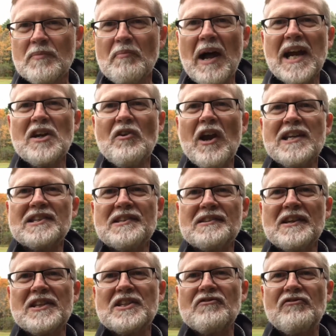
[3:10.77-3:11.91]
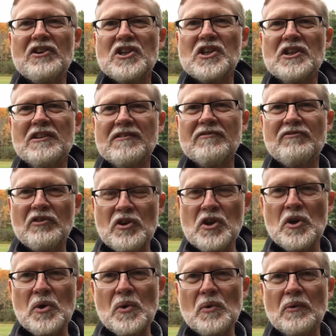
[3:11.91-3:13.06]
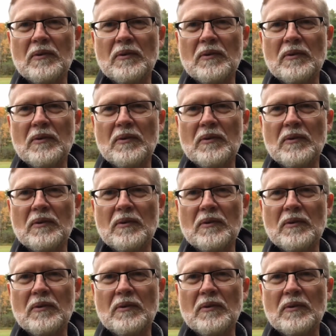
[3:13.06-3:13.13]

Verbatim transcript: my grace is sufficient for you.